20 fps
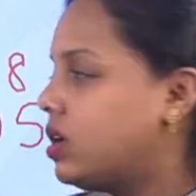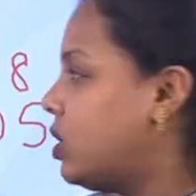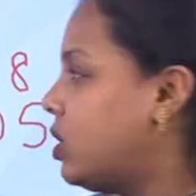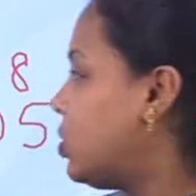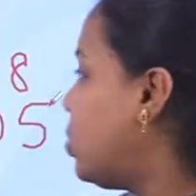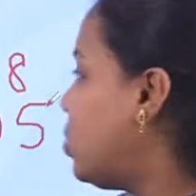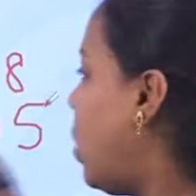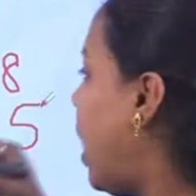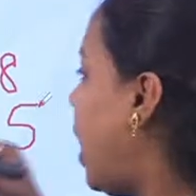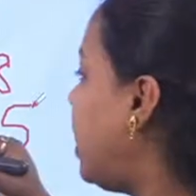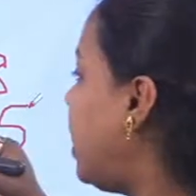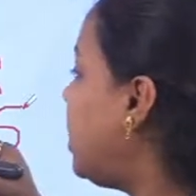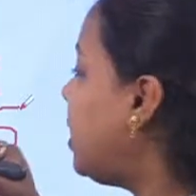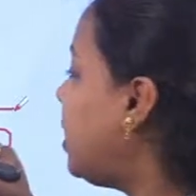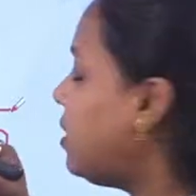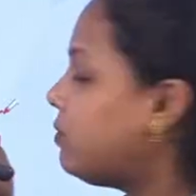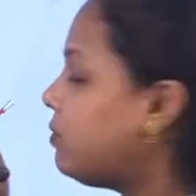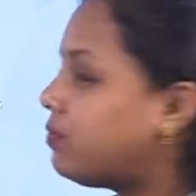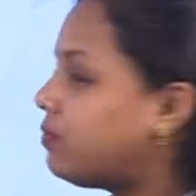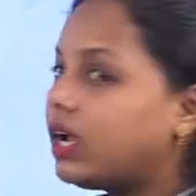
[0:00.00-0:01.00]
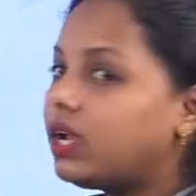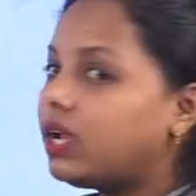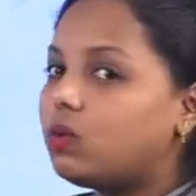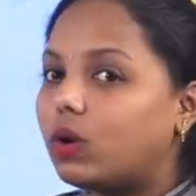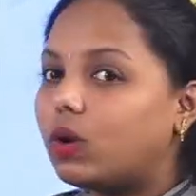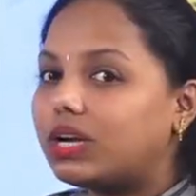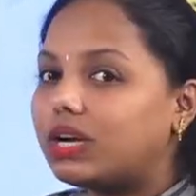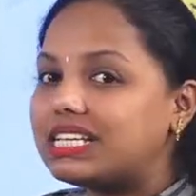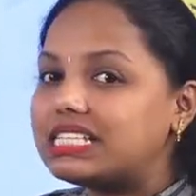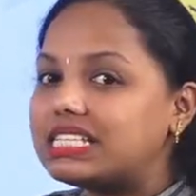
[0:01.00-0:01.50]
So 105,
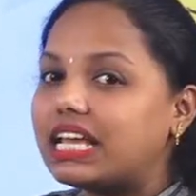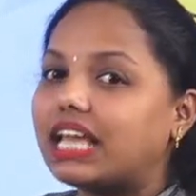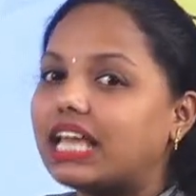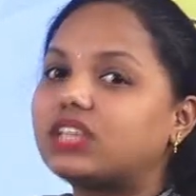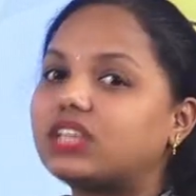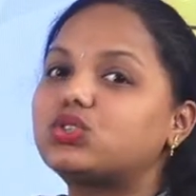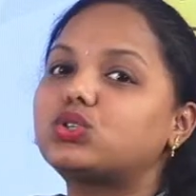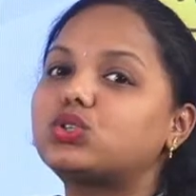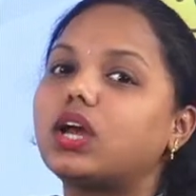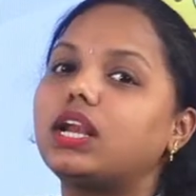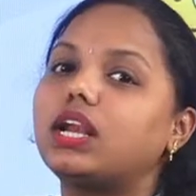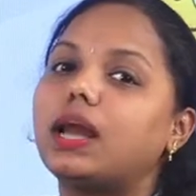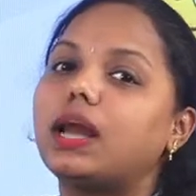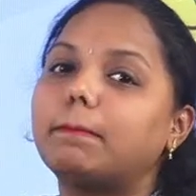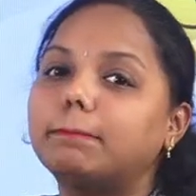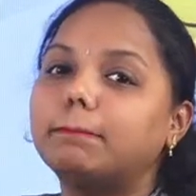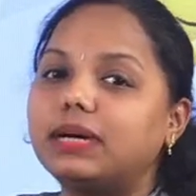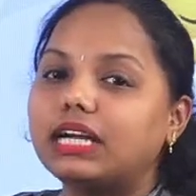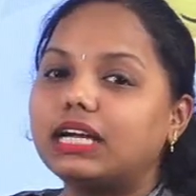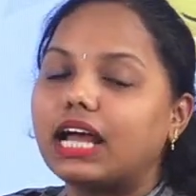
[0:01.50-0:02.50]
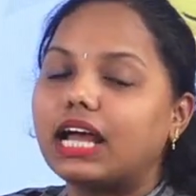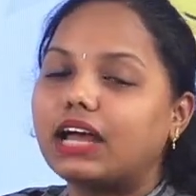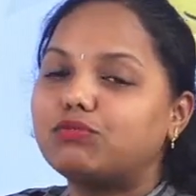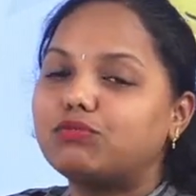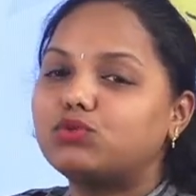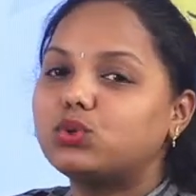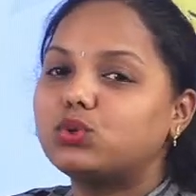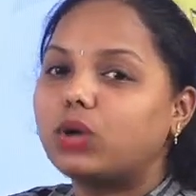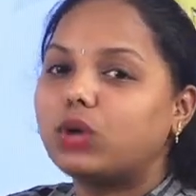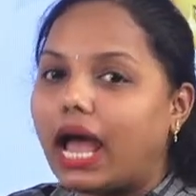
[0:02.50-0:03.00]
what is the extra number I have
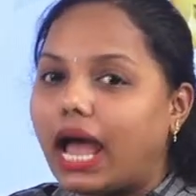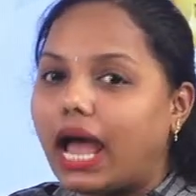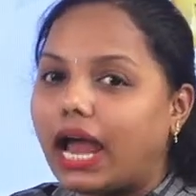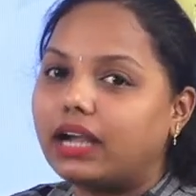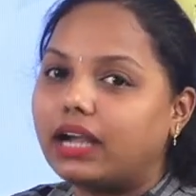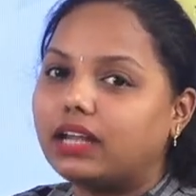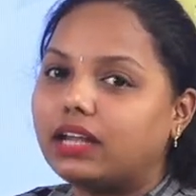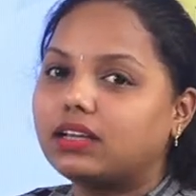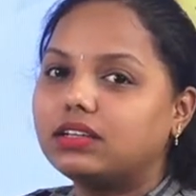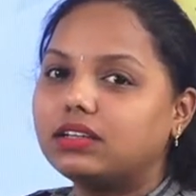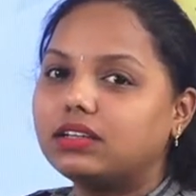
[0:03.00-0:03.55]
to add?